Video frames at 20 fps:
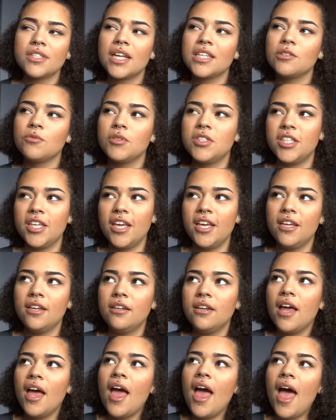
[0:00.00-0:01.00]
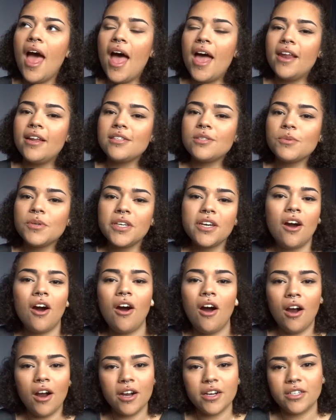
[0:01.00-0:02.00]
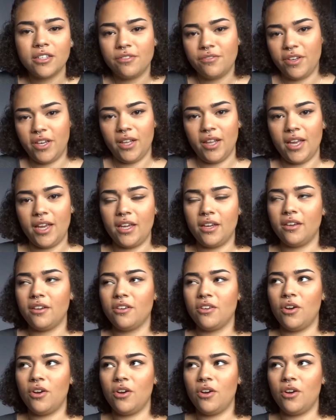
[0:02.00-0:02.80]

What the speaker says: That's what's in, and it's really hard to feel like